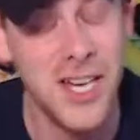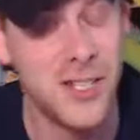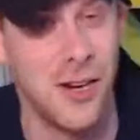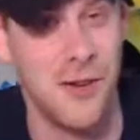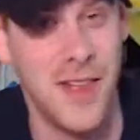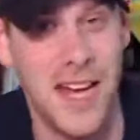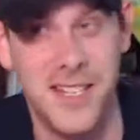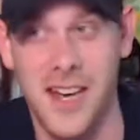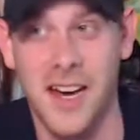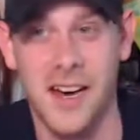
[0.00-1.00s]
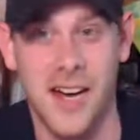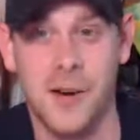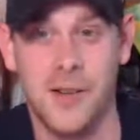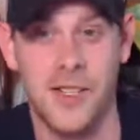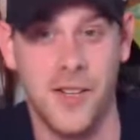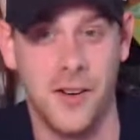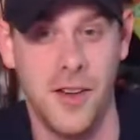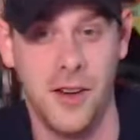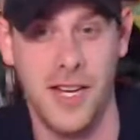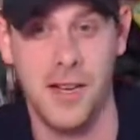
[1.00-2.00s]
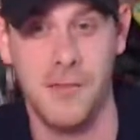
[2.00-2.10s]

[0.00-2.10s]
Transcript: So that's I always go to the arcade,